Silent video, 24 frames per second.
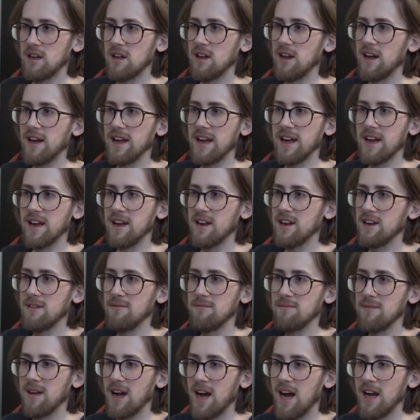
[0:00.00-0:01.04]
Like,
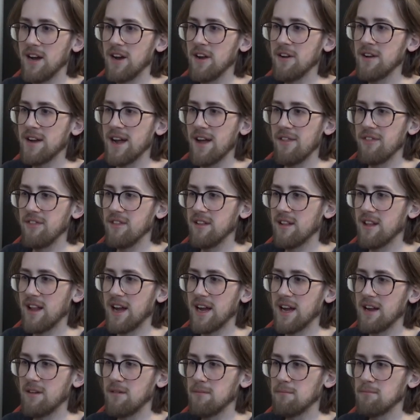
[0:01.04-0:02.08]
I don't get,
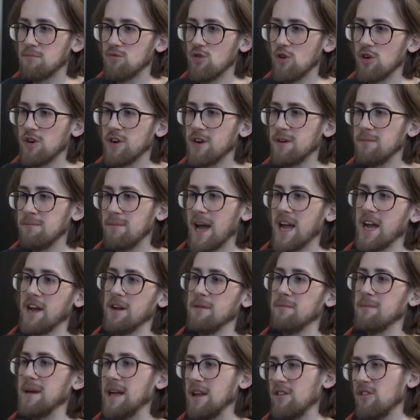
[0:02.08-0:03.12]
like, Brooke and
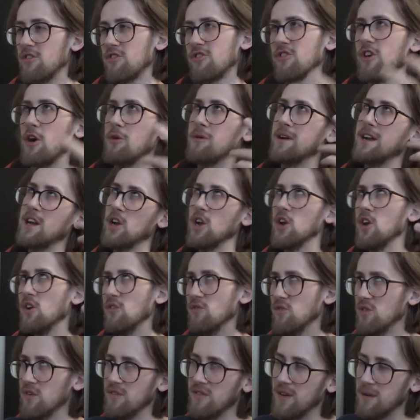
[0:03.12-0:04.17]
Payne being so in
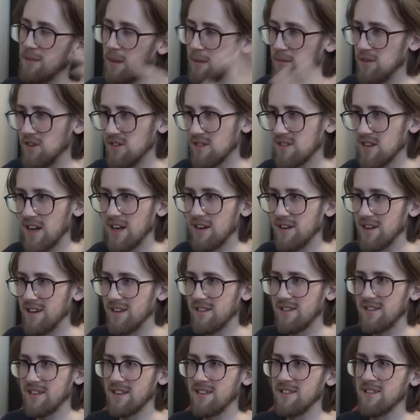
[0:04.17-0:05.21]
love with him, I'm just like,
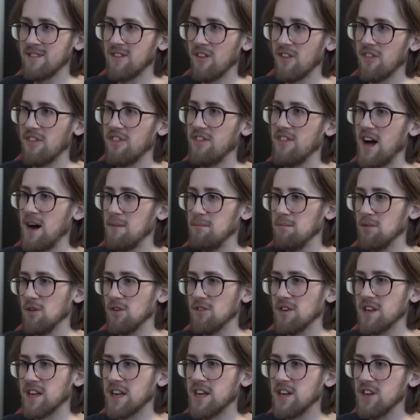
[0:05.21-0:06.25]
he's not that
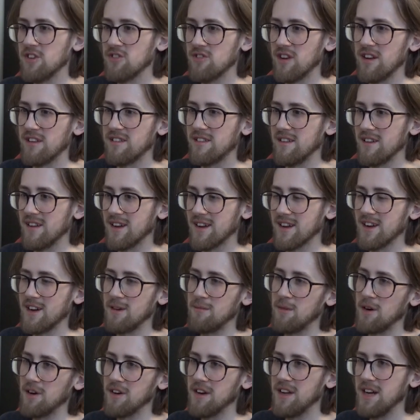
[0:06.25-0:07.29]
bloody interesting, like,
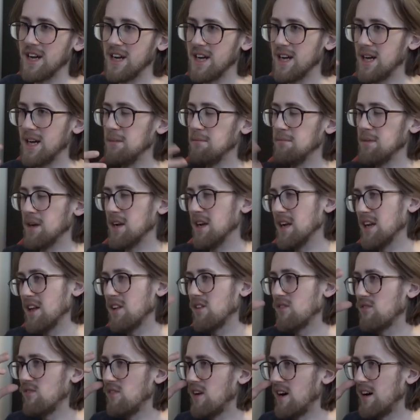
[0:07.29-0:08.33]
come on. But
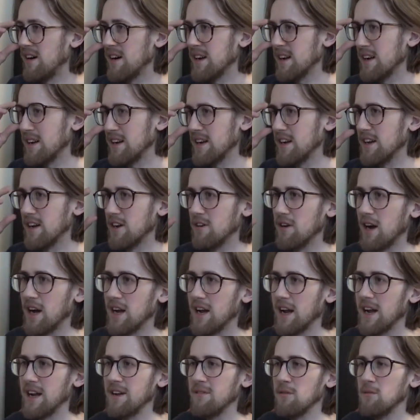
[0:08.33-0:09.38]
he's fine, you
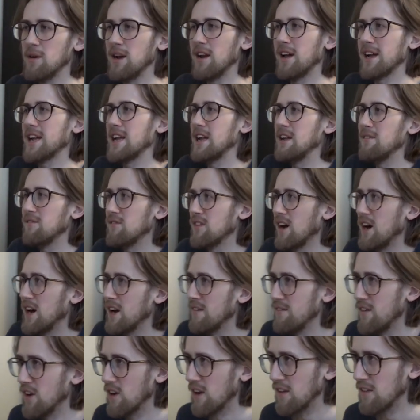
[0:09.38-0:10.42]
know. Even when, like, Keith died,
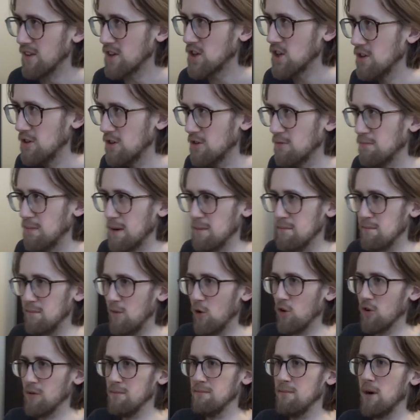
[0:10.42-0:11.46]
I felt like there should have just been
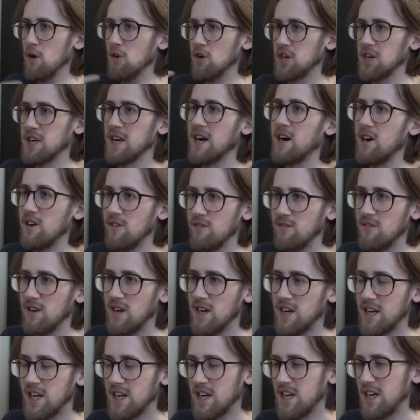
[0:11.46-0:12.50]
more emotion out of
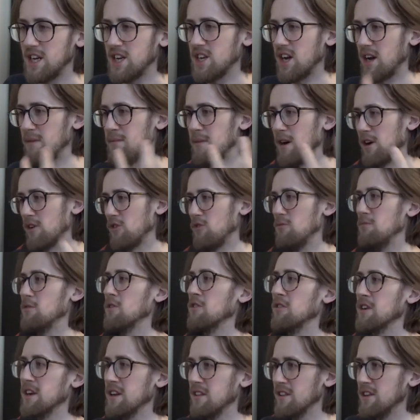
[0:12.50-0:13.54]
Chad Michael
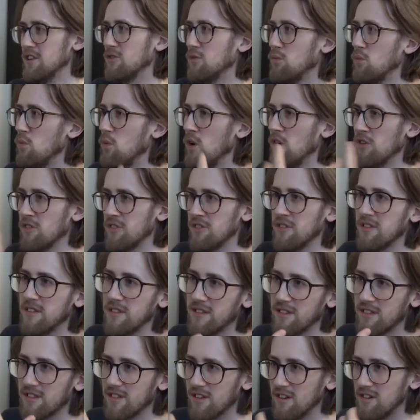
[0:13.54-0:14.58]
Murray, and there just
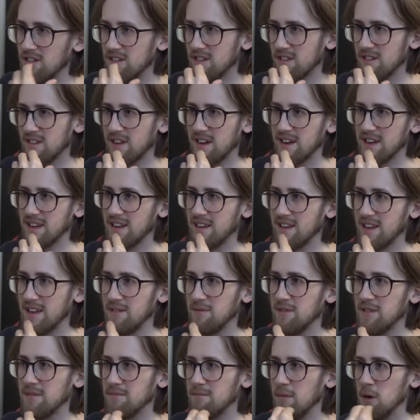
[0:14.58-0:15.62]
wasn't. So it's just like,
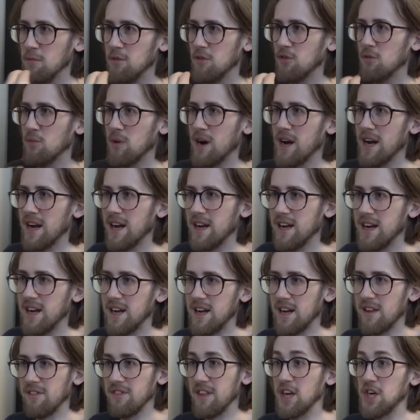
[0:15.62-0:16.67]
even moments where
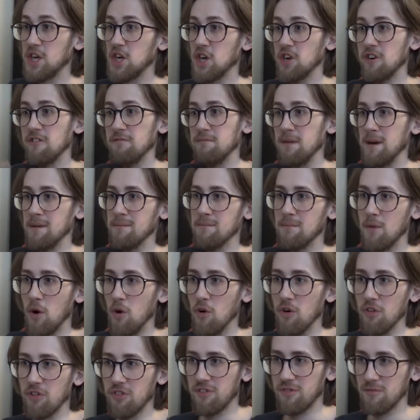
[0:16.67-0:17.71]
there should have been
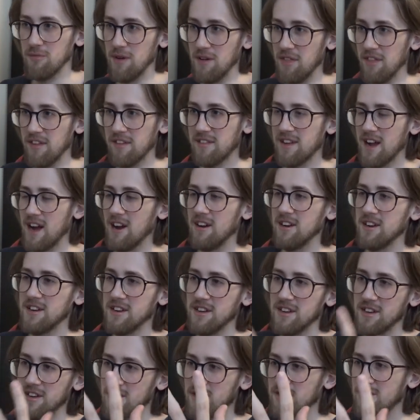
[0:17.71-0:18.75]
more with his
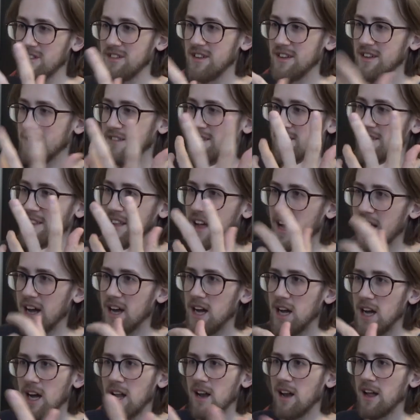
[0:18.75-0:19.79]
character just isn't there.
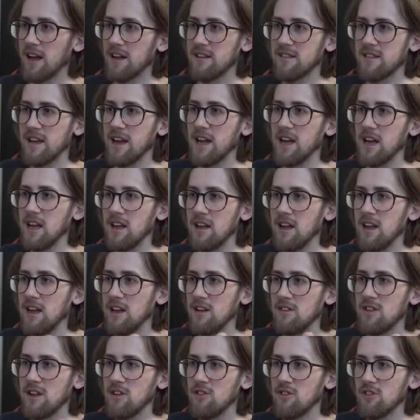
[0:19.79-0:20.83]
Like I say,
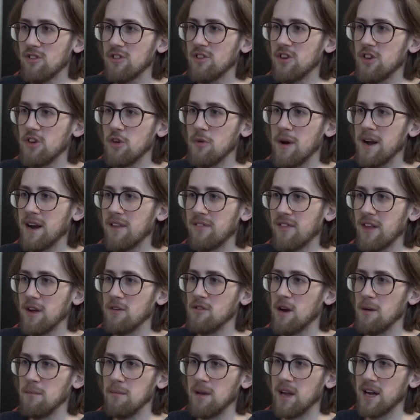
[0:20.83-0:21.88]
he doesn't do anything
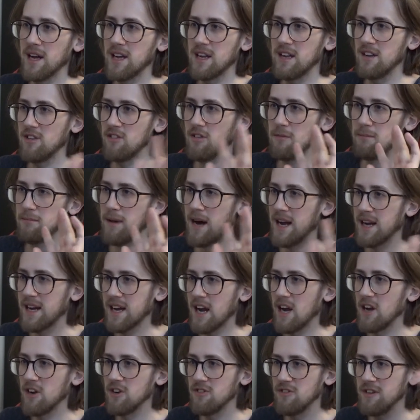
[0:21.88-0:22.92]
where I'm like, he's a bad
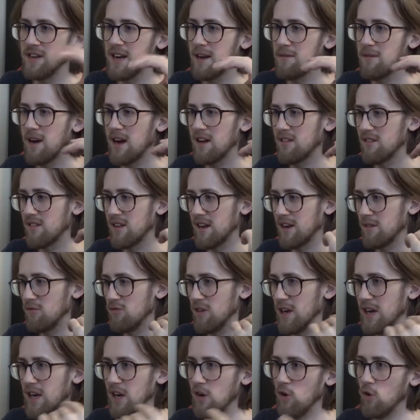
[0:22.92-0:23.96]
character. He never has, like,
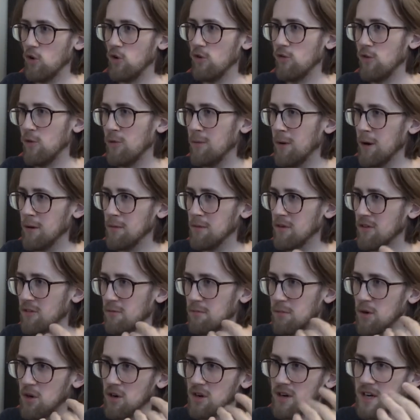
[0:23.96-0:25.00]
really awful moments,
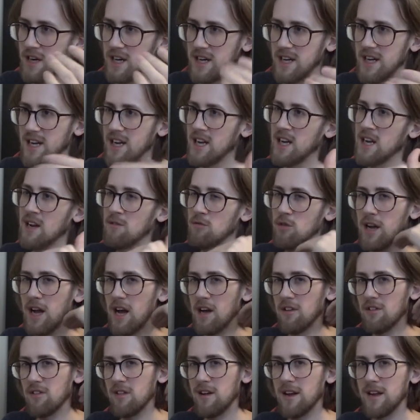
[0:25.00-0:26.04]
but he never really
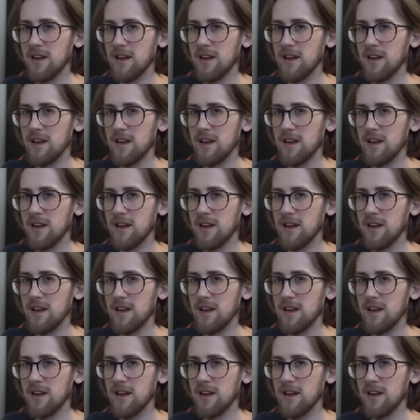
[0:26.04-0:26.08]
has,